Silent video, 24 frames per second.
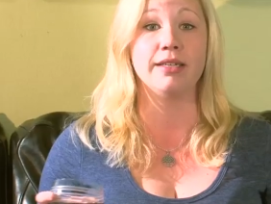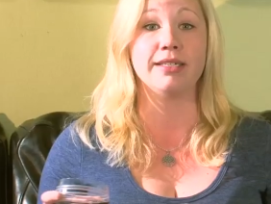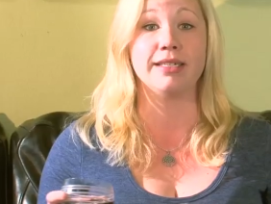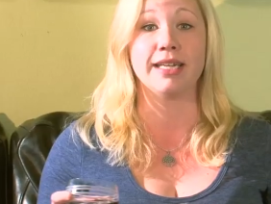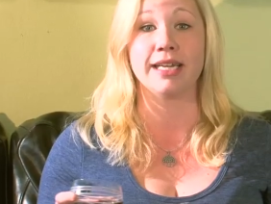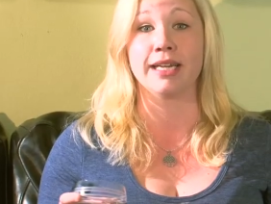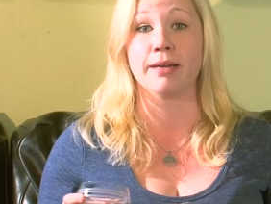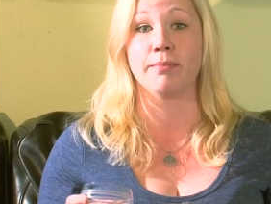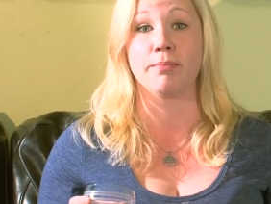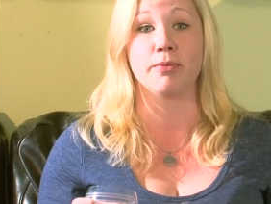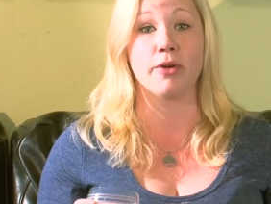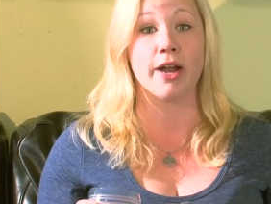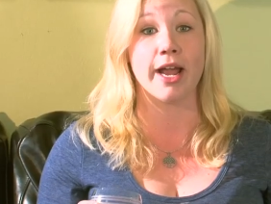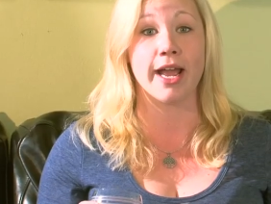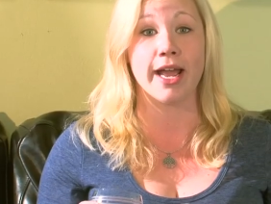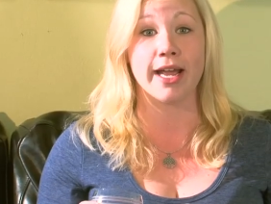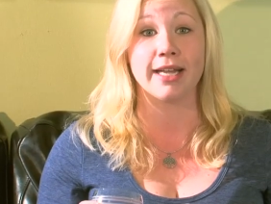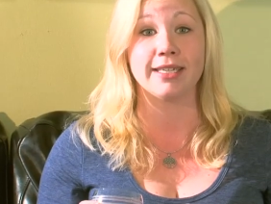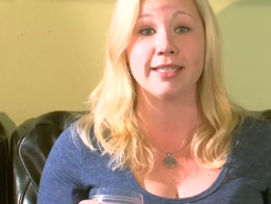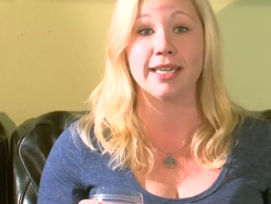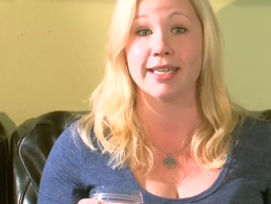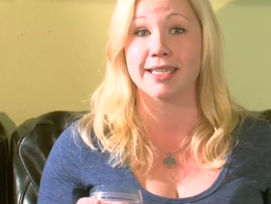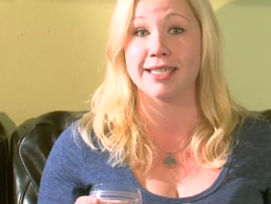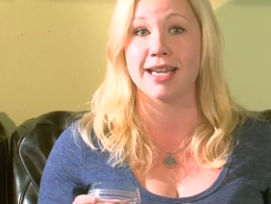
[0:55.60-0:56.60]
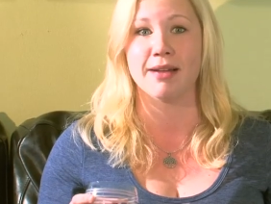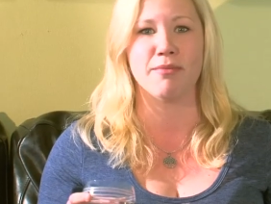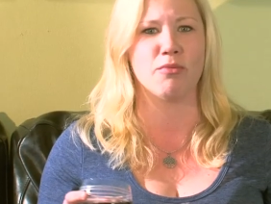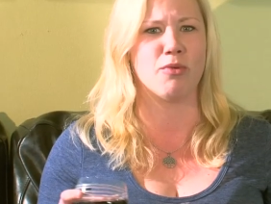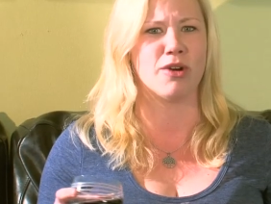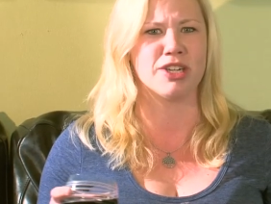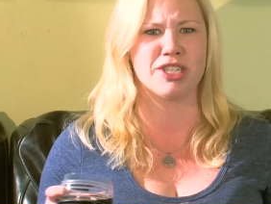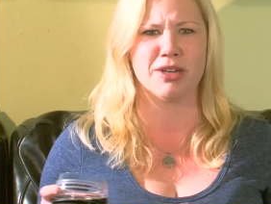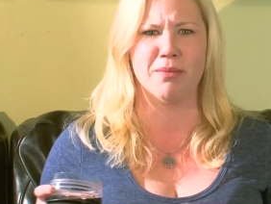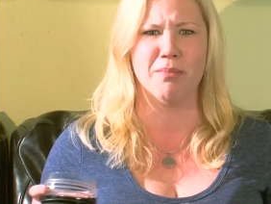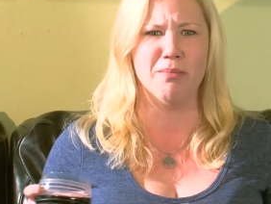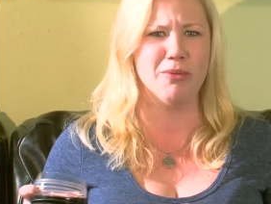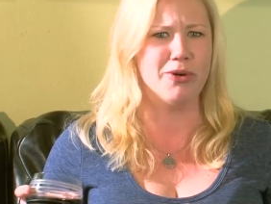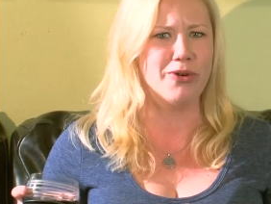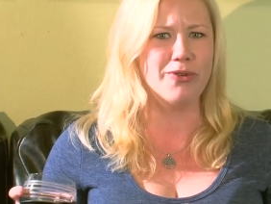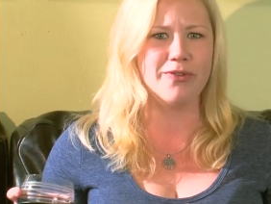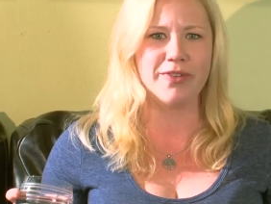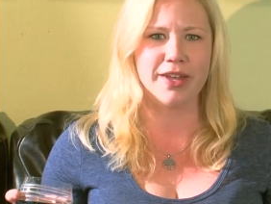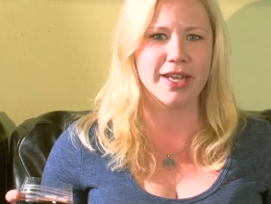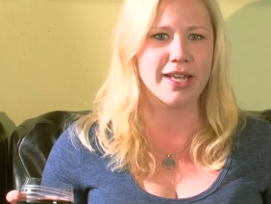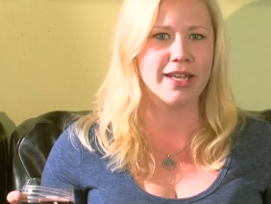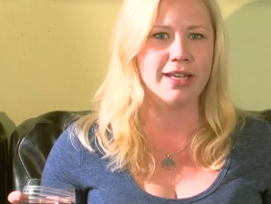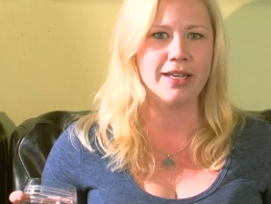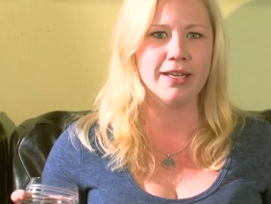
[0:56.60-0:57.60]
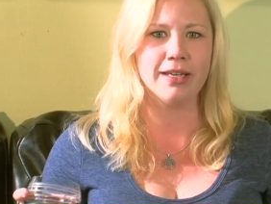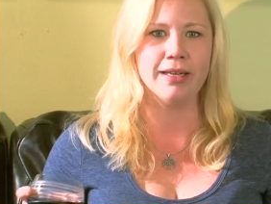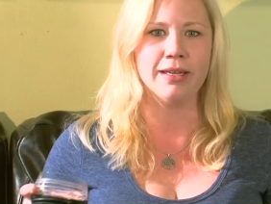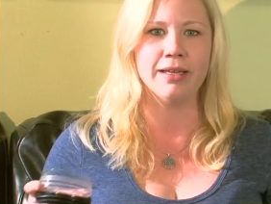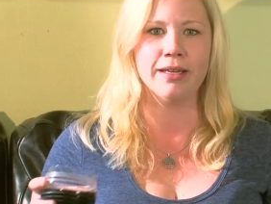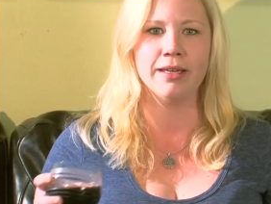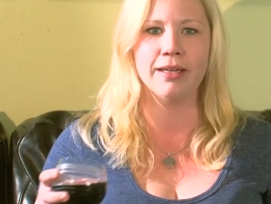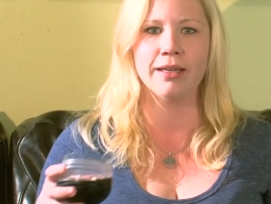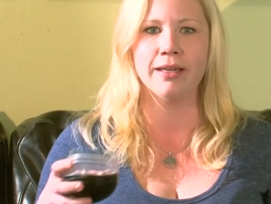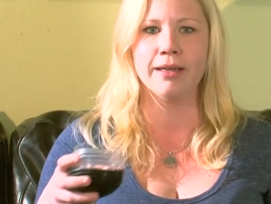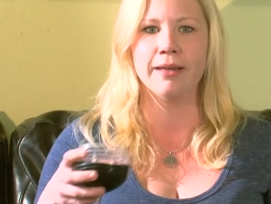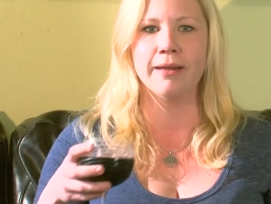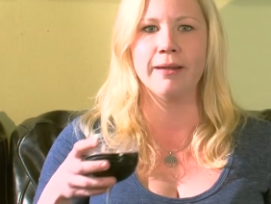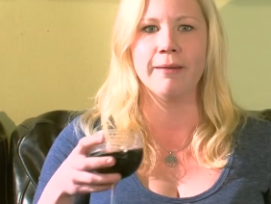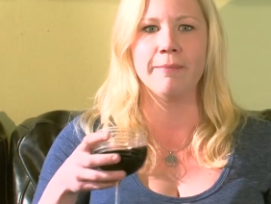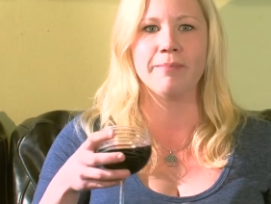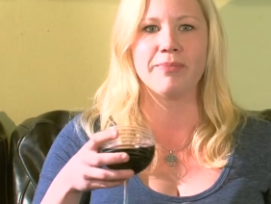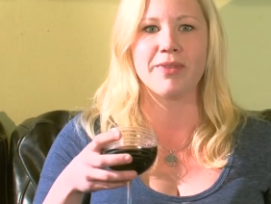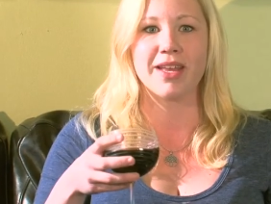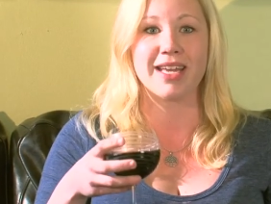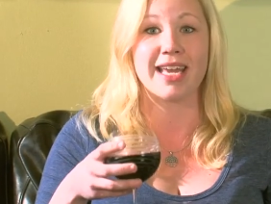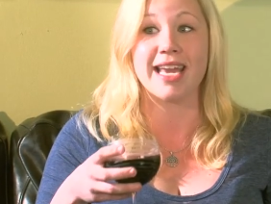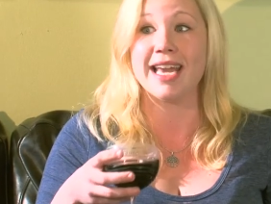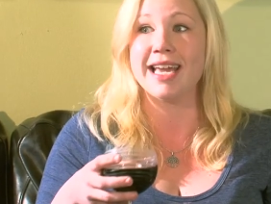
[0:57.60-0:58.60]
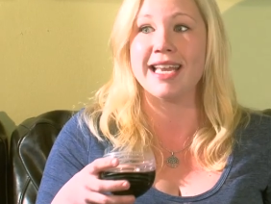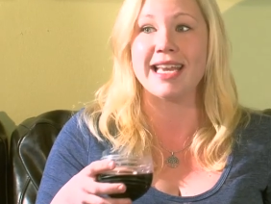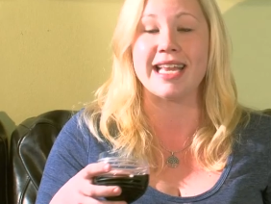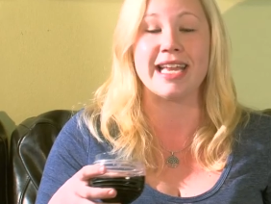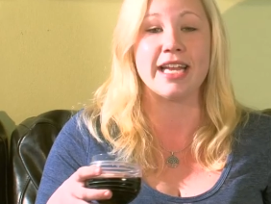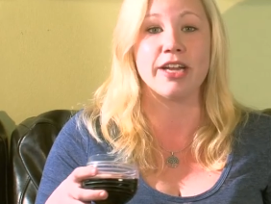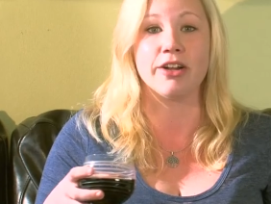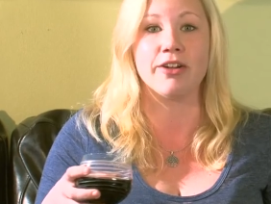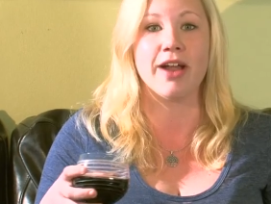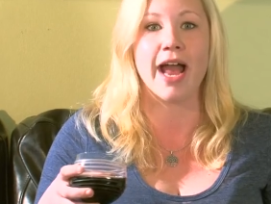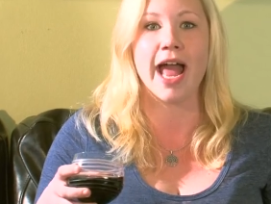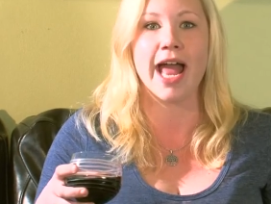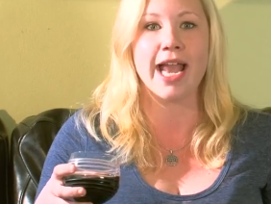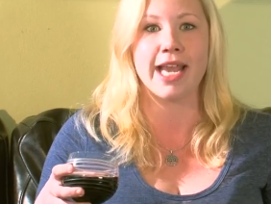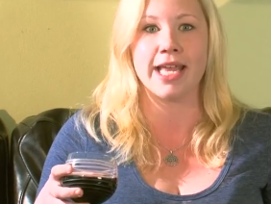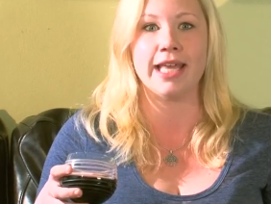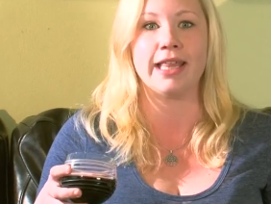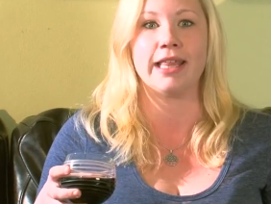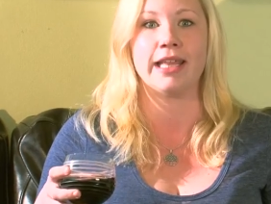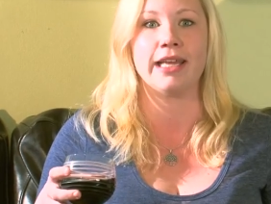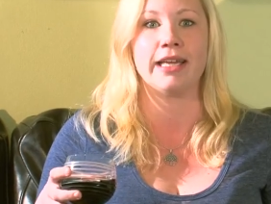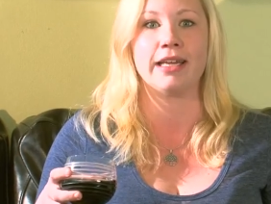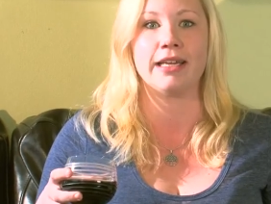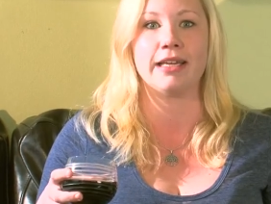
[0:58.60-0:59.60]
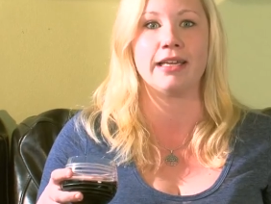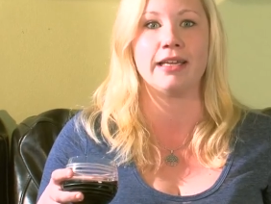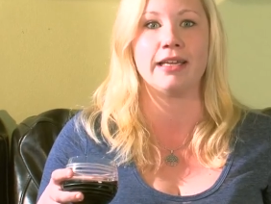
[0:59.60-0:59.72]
take a break, take a time, watch a movie. I can't hear anything.